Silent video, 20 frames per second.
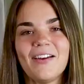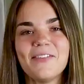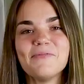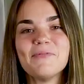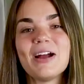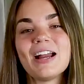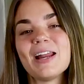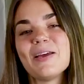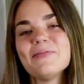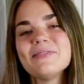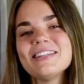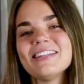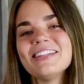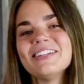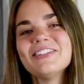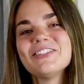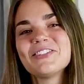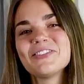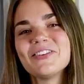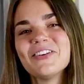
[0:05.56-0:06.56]
My name's
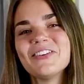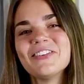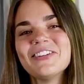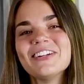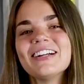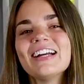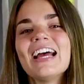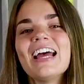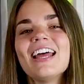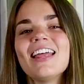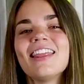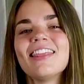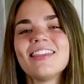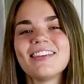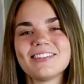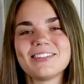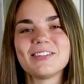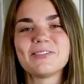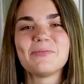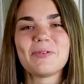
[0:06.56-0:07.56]
Eden Schroeder, and
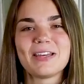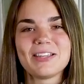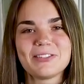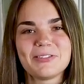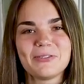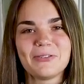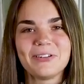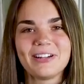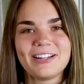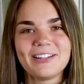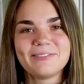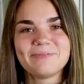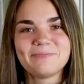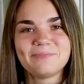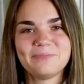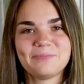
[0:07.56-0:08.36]
this is my story.